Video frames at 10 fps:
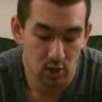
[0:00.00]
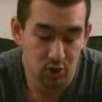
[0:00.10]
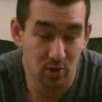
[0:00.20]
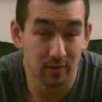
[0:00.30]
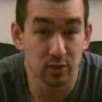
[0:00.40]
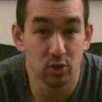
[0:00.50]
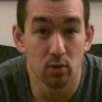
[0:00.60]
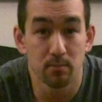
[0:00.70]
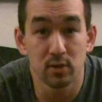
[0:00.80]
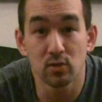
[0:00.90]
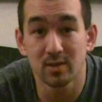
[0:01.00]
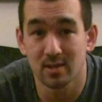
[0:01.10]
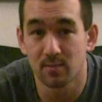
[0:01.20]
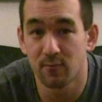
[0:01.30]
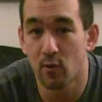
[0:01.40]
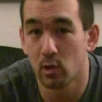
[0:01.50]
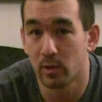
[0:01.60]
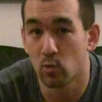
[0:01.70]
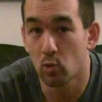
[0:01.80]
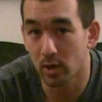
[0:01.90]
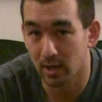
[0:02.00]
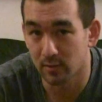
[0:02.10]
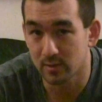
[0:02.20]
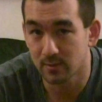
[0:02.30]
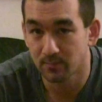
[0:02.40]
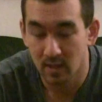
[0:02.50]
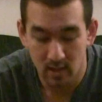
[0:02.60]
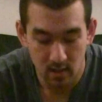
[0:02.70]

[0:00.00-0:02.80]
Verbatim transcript: strengthens your immune system following workouts.